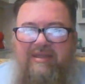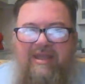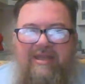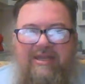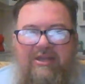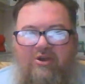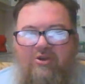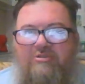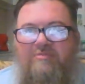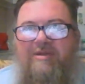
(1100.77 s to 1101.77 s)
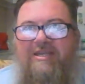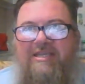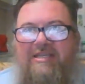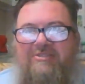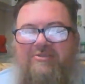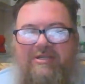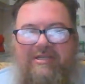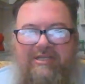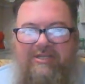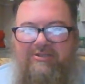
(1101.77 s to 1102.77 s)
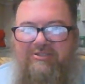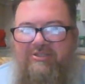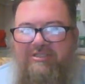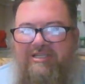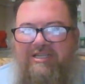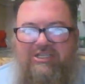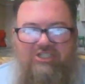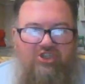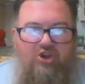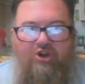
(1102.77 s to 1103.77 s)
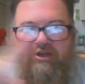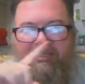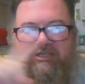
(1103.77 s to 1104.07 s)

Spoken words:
And he knows my kids are in here, so he's like a shark.